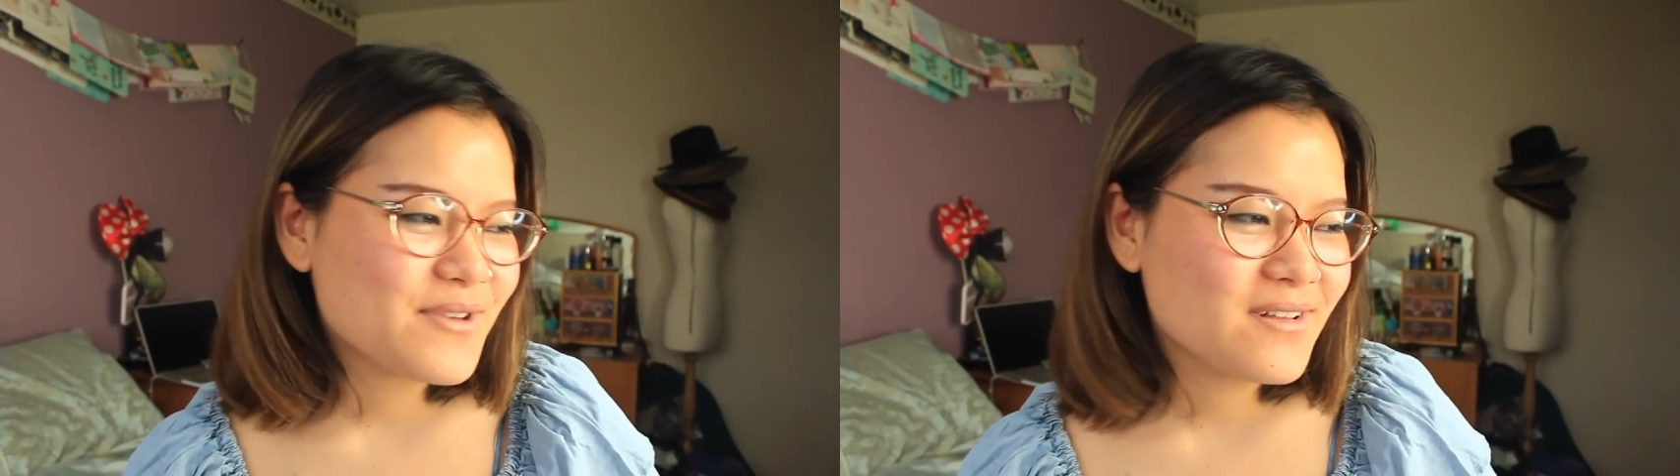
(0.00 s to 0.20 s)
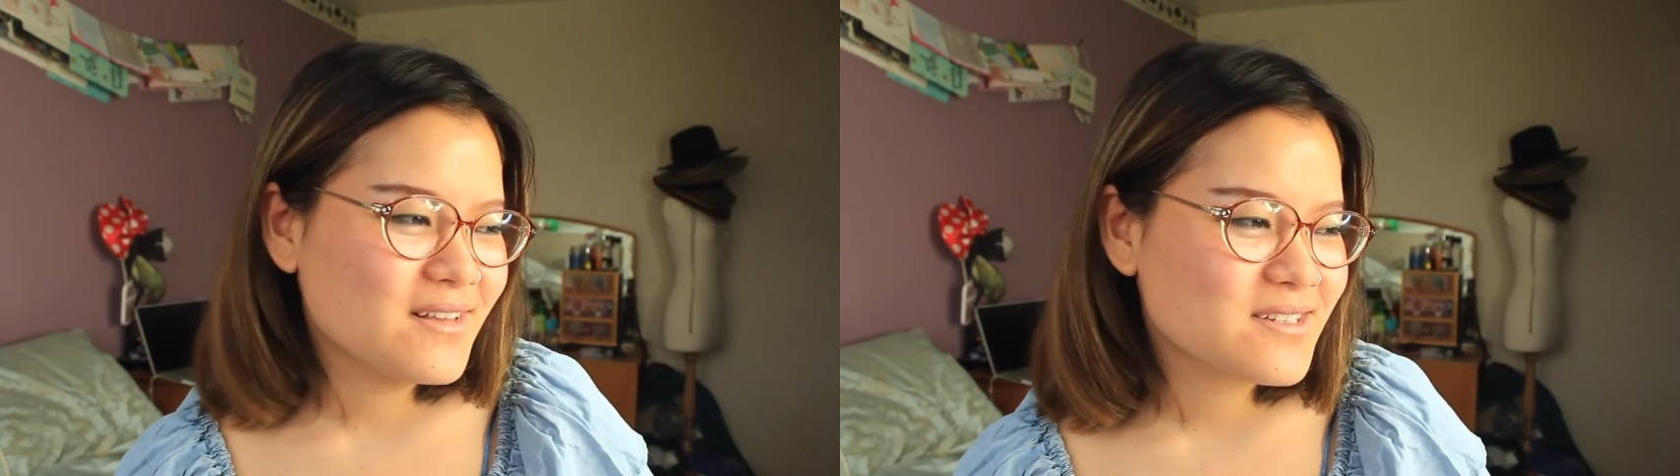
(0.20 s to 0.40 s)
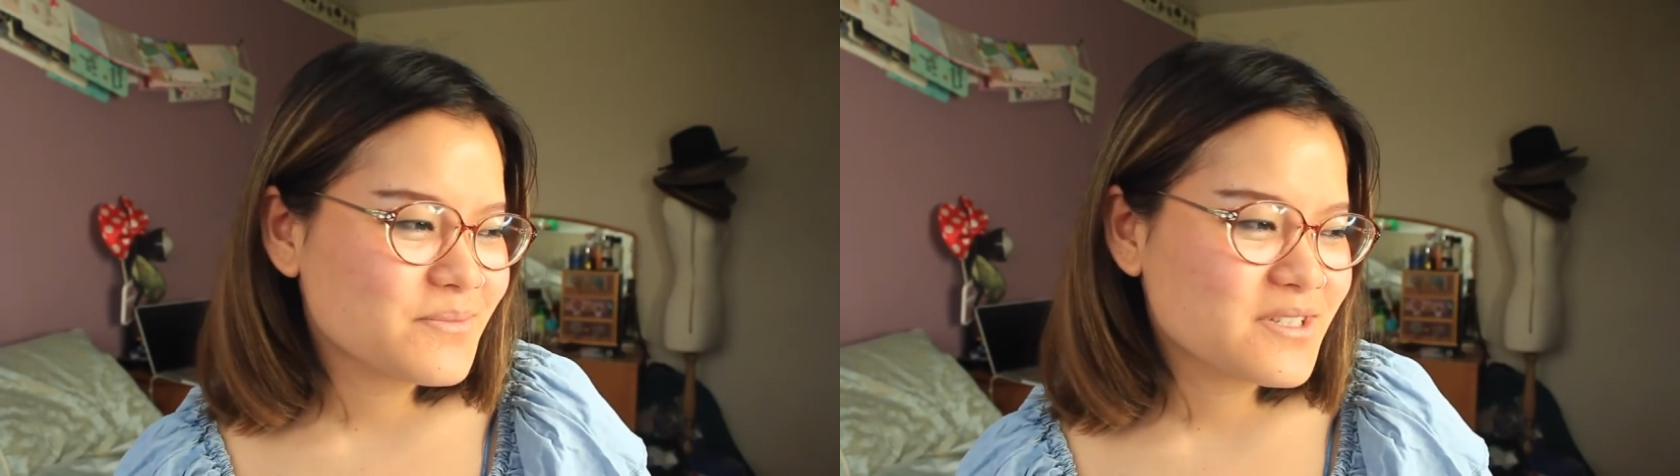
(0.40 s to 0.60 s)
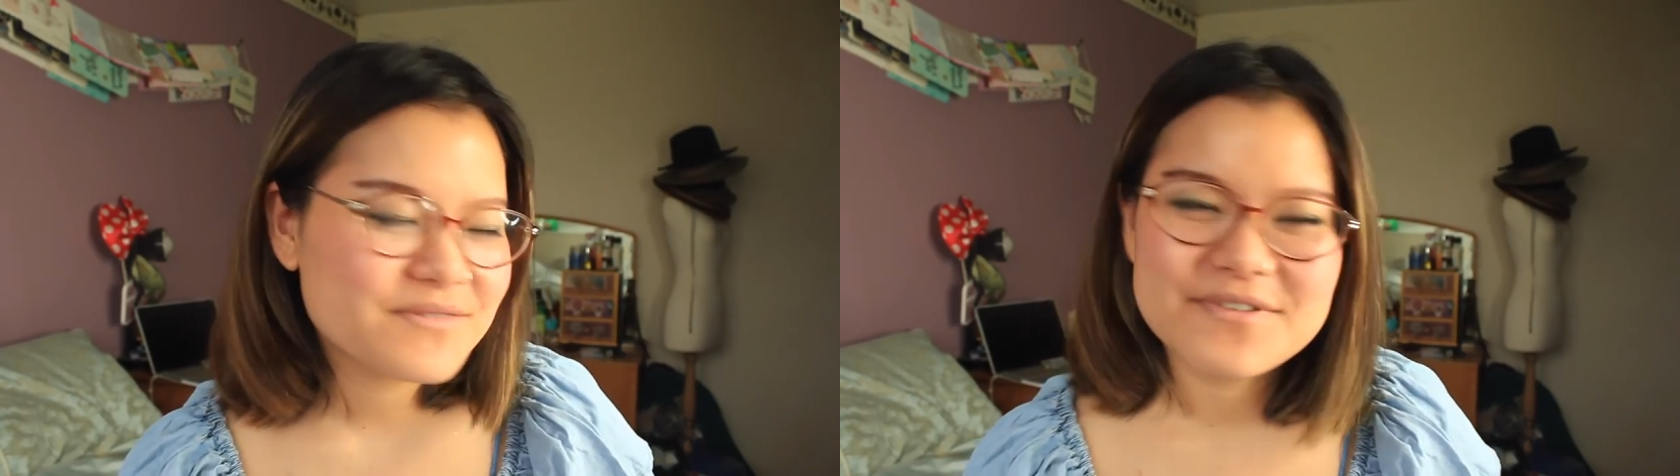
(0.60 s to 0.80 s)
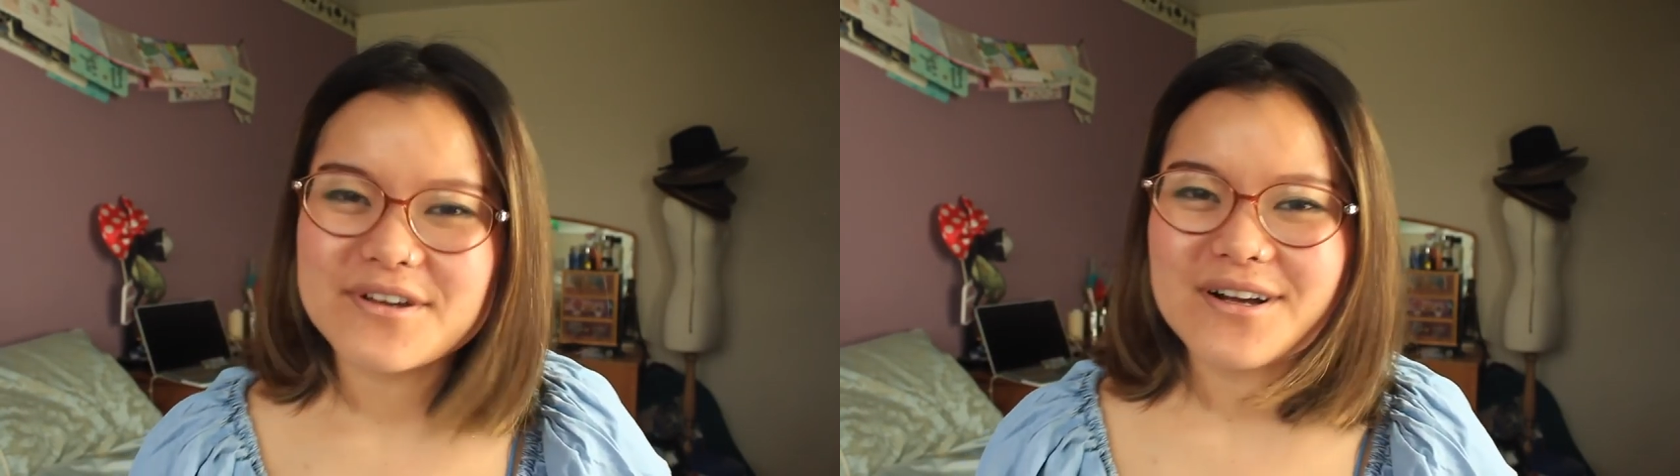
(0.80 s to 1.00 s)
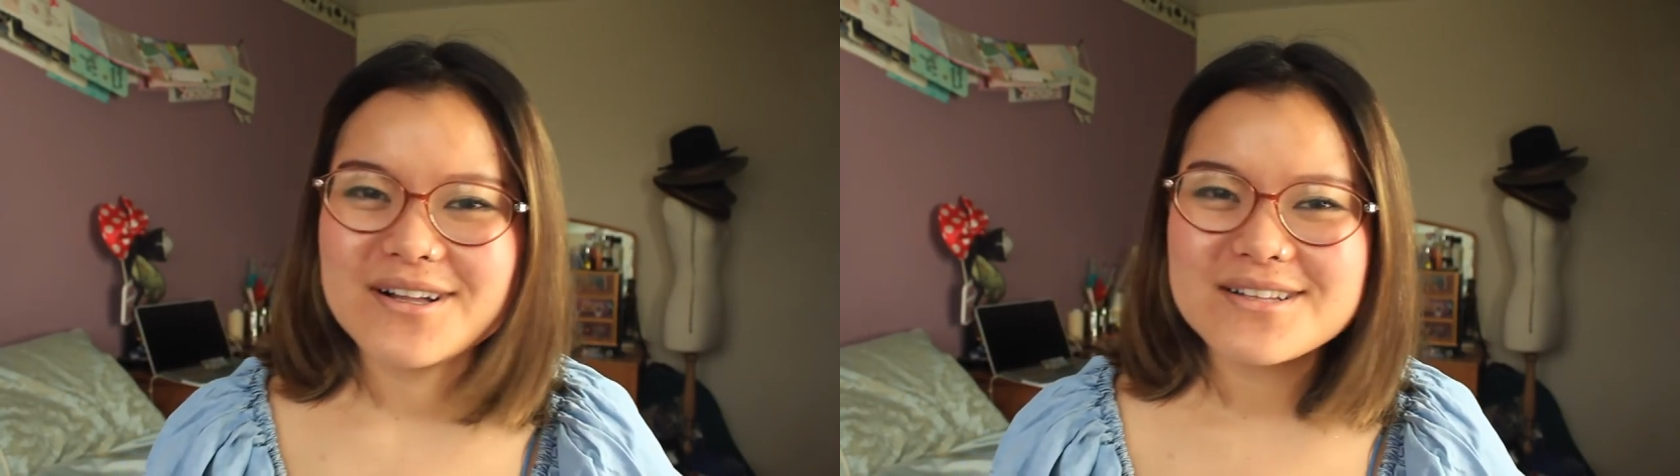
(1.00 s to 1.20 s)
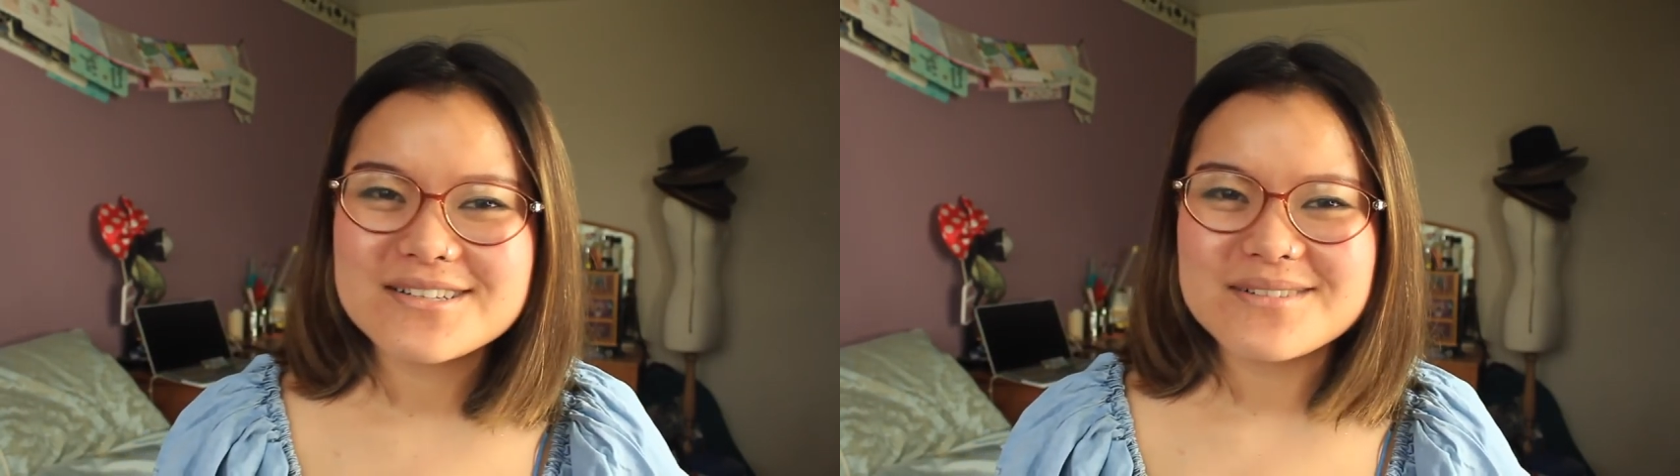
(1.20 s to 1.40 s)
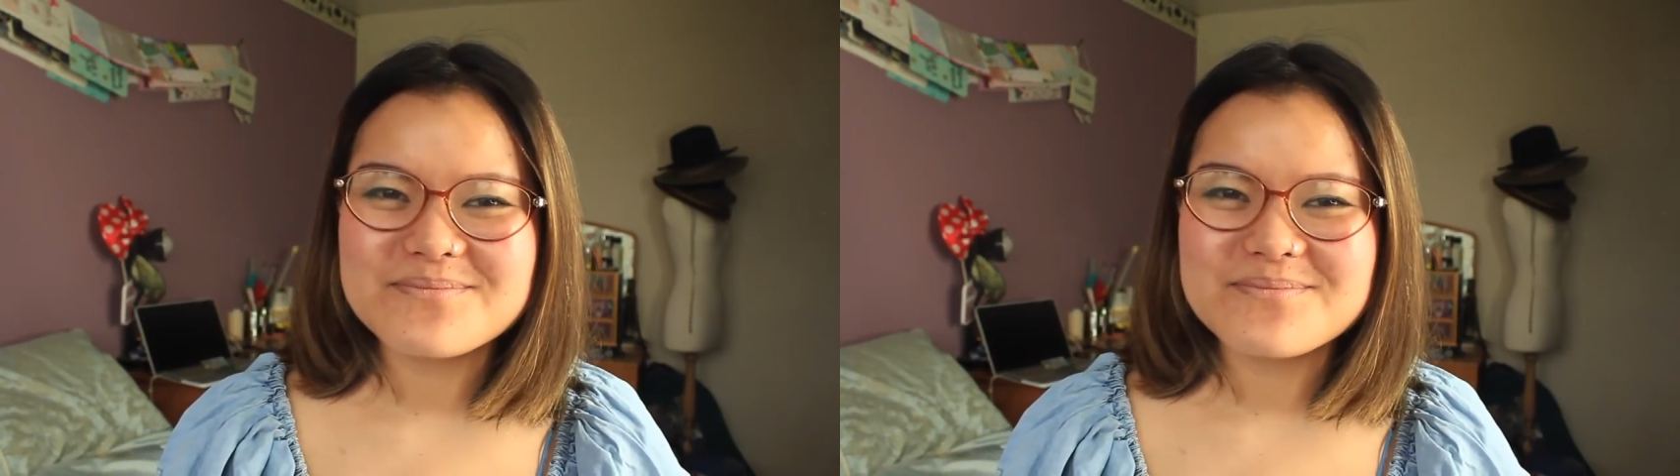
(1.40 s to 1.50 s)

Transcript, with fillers: be a little bit difficult